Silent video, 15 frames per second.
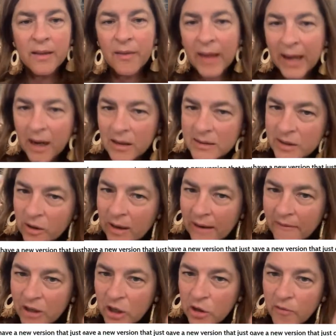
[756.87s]
They also
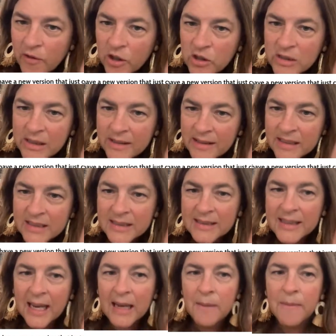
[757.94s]
have a new version that
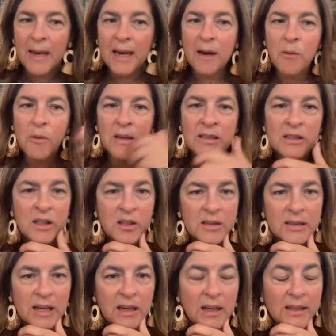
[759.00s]
just came out, which
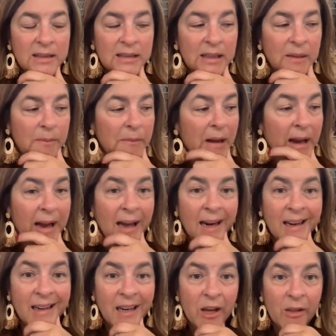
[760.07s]
looks awesome. I
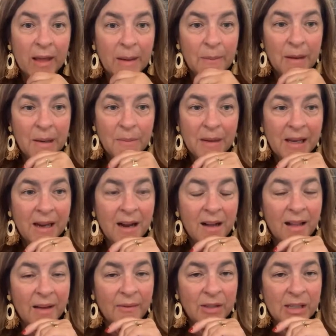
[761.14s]
didn't know that, Mimi.
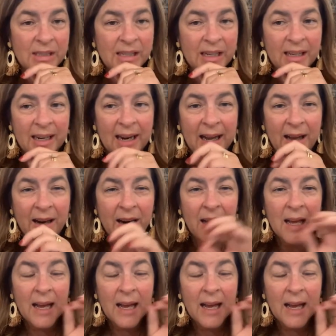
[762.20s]
I'll have to check it out.